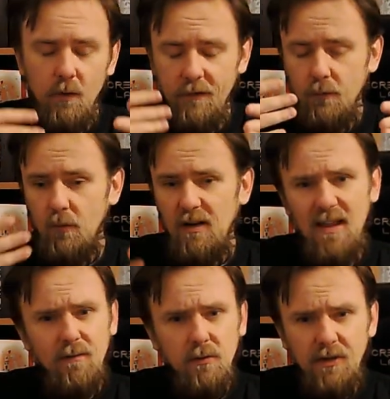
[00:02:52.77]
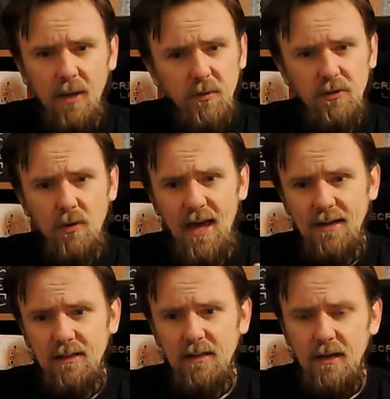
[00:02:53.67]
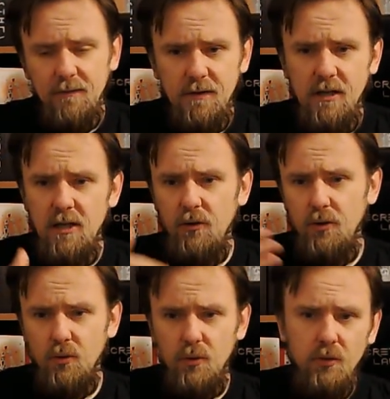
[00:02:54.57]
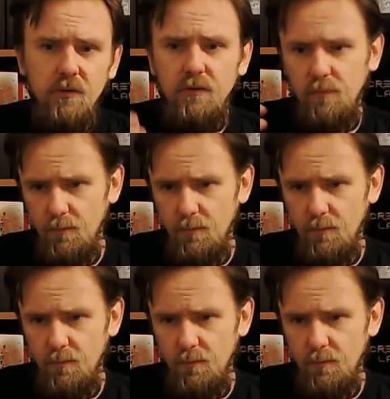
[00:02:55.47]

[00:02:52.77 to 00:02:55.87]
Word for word: if you were leveled up and you had enough gear, you could